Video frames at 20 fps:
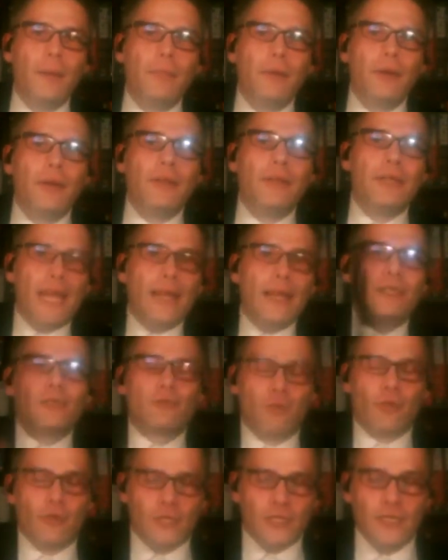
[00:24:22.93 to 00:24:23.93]
But now
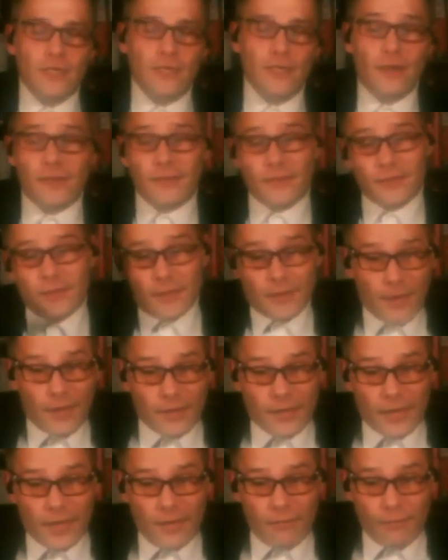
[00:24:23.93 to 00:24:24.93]
you're crossing a line. I was like,
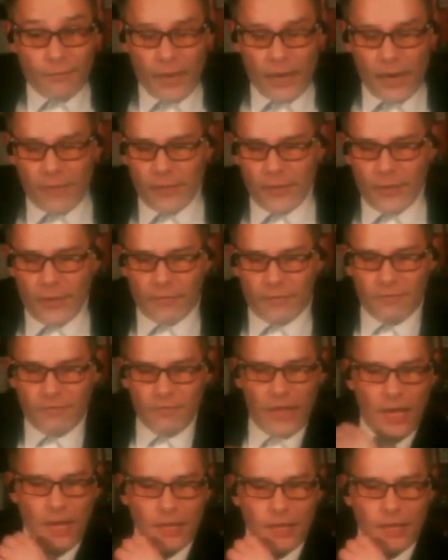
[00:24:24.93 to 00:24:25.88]
okay, fair enough.